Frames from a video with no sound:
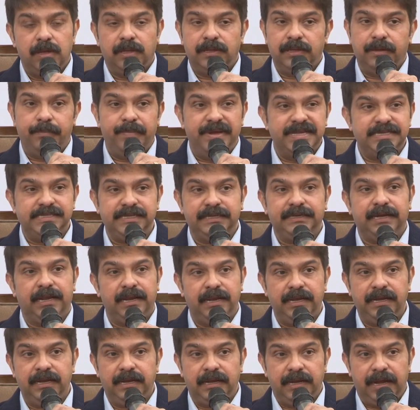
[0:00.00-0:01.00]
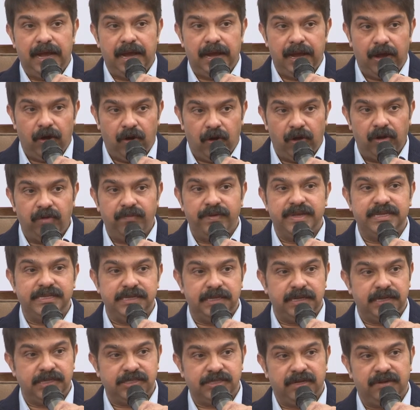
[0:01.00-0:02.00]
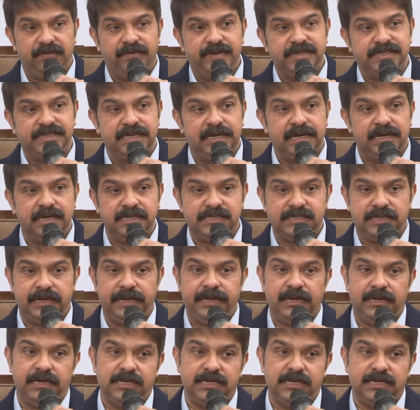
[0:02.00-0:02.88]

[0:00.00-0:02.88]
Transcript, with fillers: The basically always in a service industry,